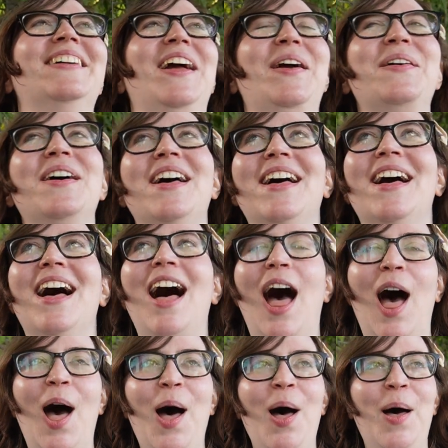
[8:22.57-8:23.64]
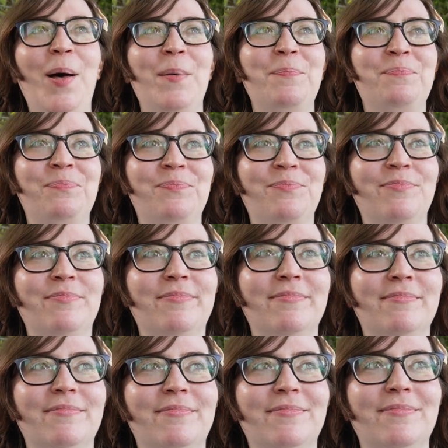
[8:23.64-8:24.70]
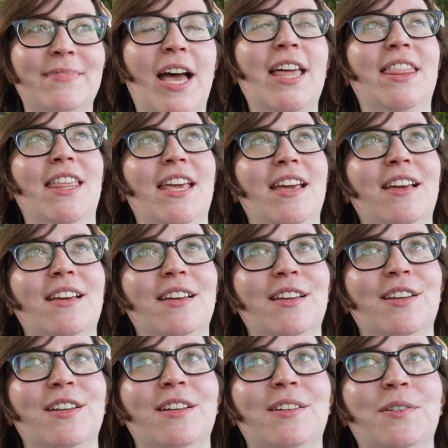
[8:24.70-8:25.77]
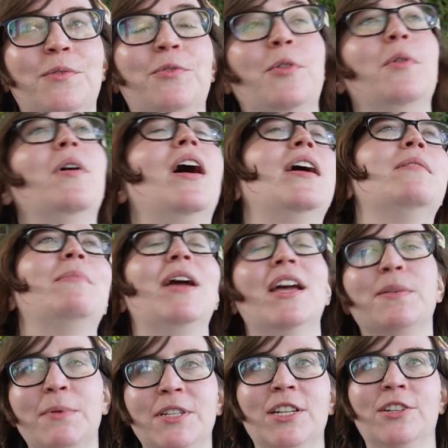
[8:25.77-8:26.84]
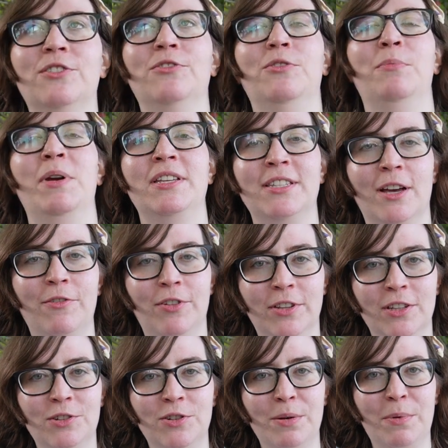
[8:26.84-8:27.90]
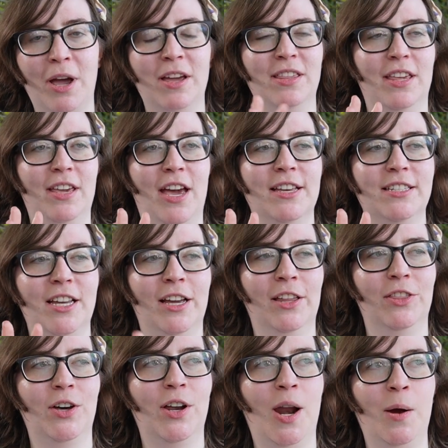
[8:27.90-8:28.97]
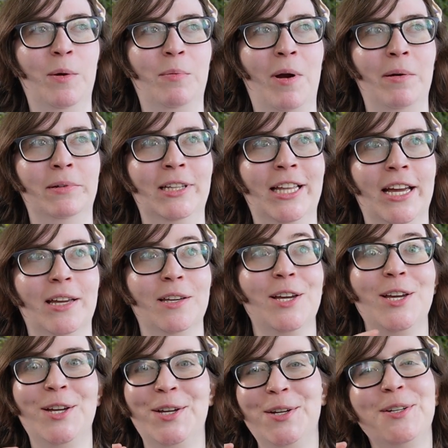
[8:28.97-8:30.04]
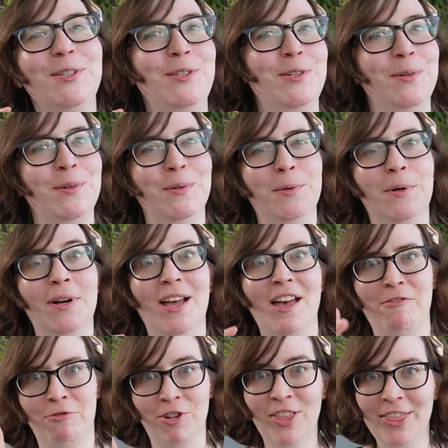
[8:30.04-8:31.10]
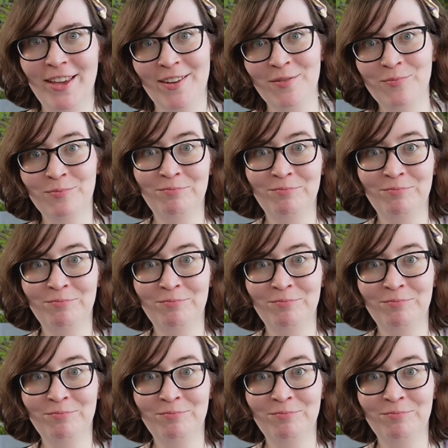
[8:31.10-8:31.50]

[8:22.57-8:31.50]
okay. Um, I think for I, my expectations for myself on this trip, I guess I thought I would probably like do everything.